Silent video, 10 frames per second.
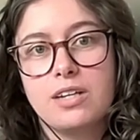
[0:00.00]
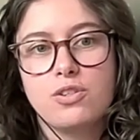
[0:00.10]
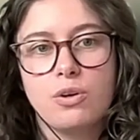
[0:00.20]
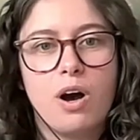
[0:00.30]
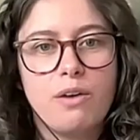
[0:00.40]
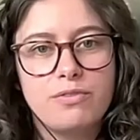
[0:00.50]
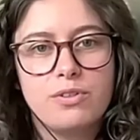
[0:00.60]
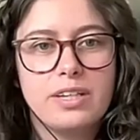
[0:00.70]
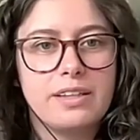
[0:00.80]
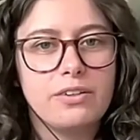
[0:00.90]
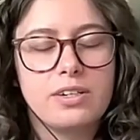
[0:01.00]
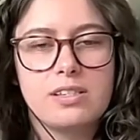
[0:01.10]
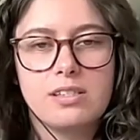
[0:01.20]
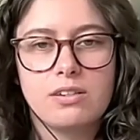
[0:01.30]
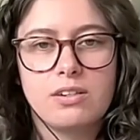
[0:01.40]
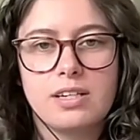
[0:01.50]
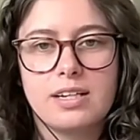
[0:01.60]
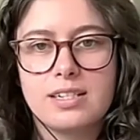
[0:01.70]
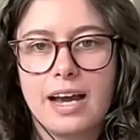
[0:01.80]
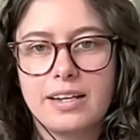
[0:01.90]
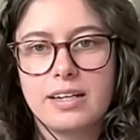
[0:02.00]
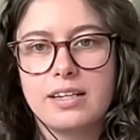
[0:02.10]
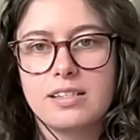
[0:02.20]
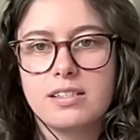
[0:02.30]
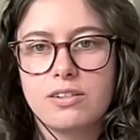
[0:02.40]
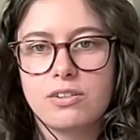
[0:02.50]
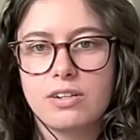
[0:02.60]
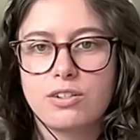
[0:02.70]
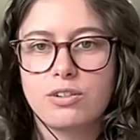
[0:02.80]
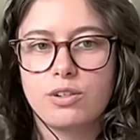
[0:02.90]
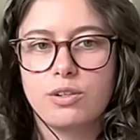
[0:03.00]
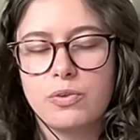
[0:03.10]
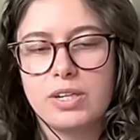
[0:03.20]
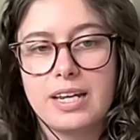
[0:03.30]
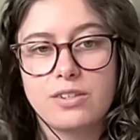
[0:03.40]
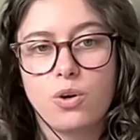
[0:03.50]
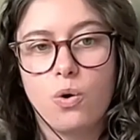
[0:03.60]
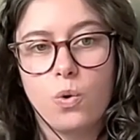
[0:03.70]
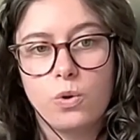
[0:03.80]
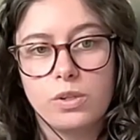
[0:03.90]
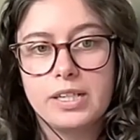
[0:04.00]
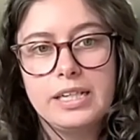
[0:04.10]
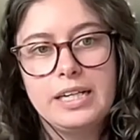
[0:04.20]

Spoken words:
so awful that they're considered an attack against the international community as a whole.